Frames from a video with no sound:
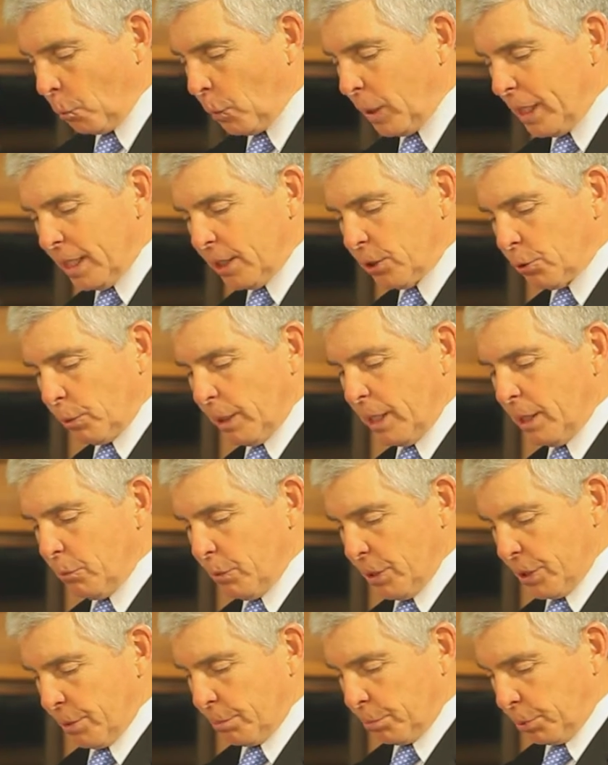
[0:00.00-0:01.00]
We agree
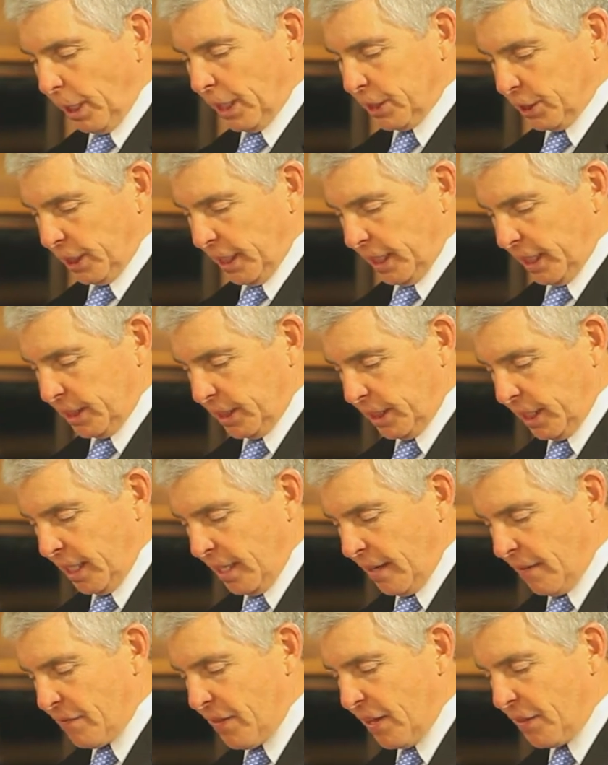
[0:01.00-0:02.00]
with the President
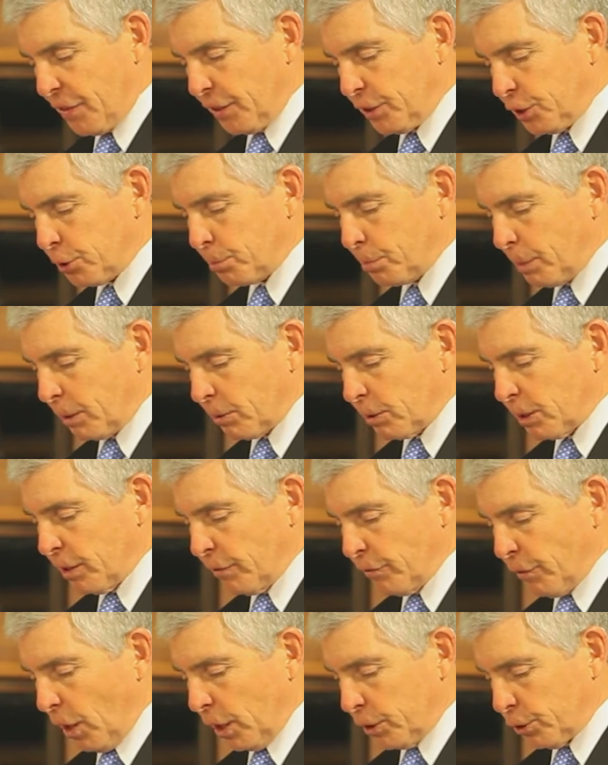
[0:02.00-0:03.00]
that the
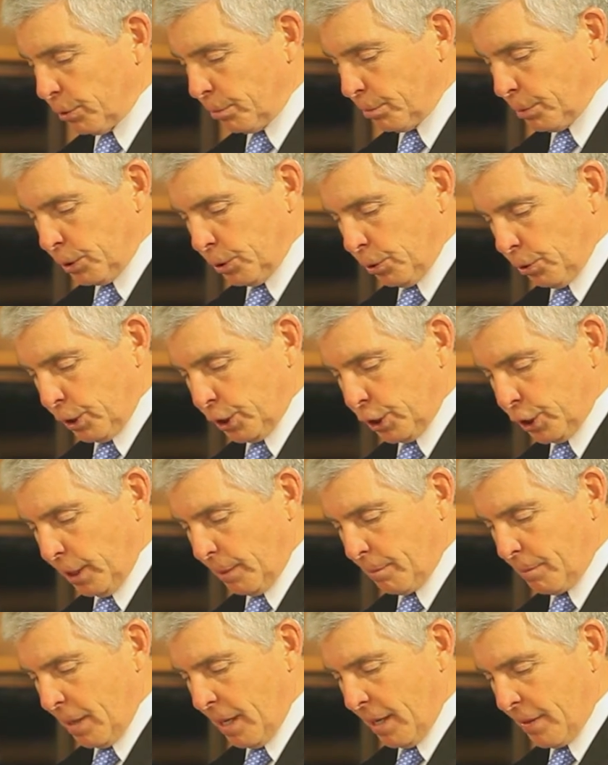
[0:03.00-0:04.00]
spirit of
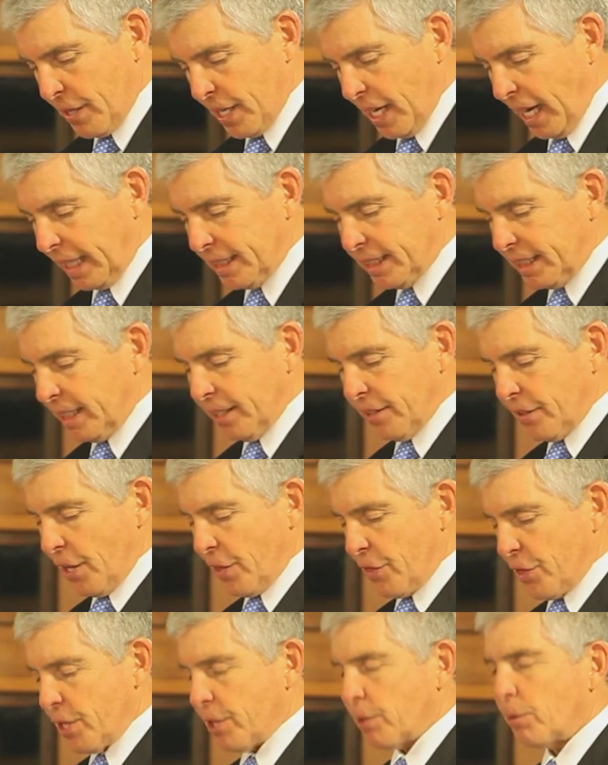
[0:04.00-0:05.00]
entrepreneurship, the idea
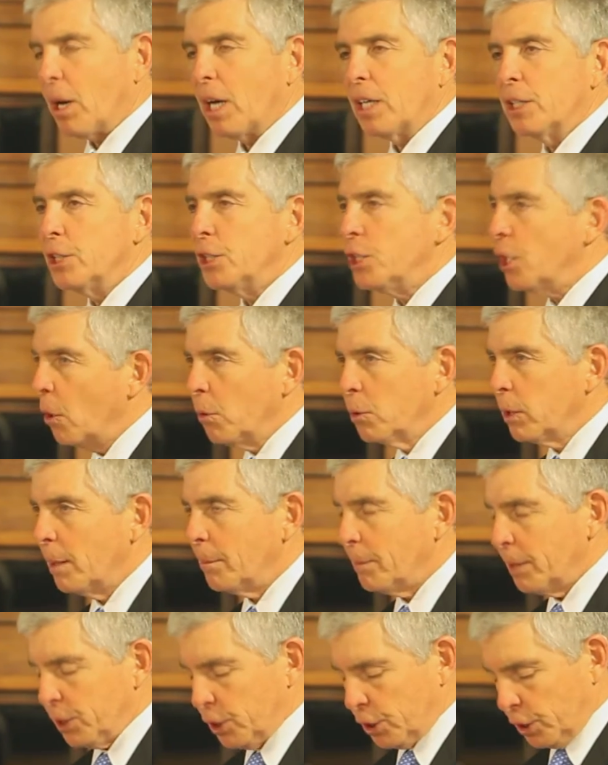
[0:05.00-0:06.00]
that there are no
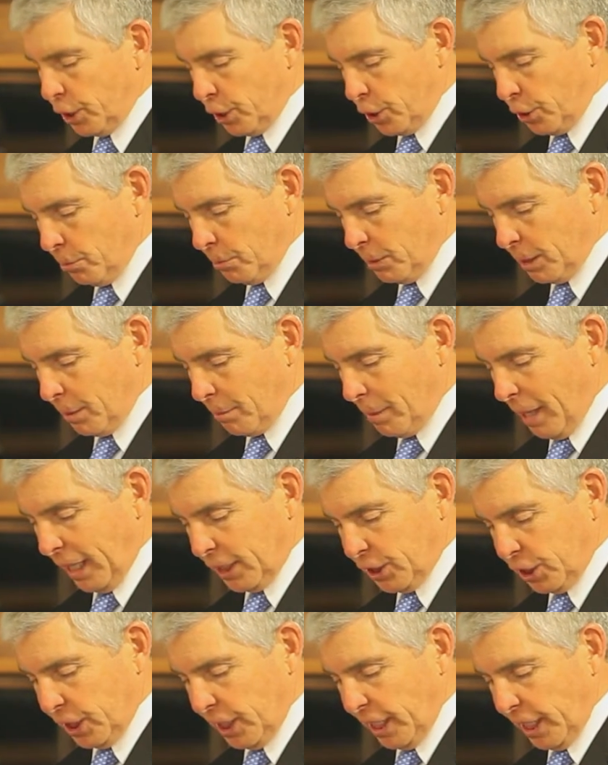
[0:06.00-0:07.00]
limits to human
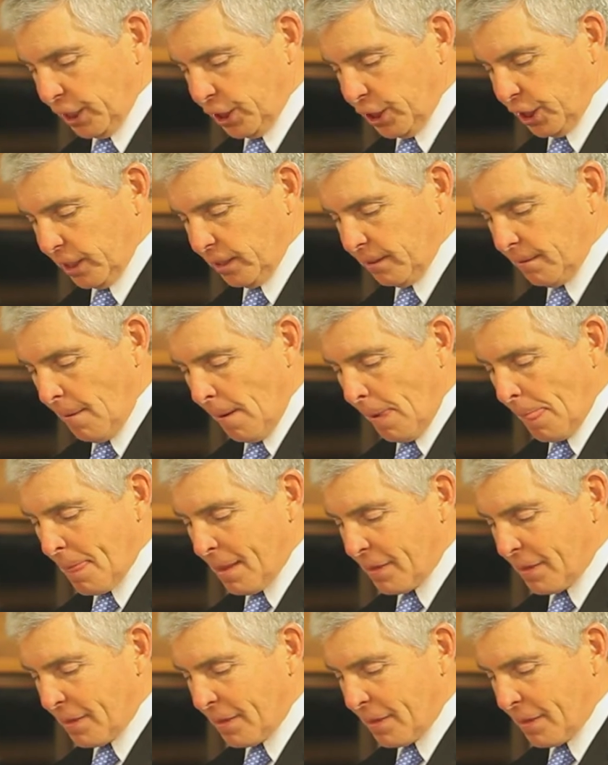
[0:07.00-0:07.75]
imagination,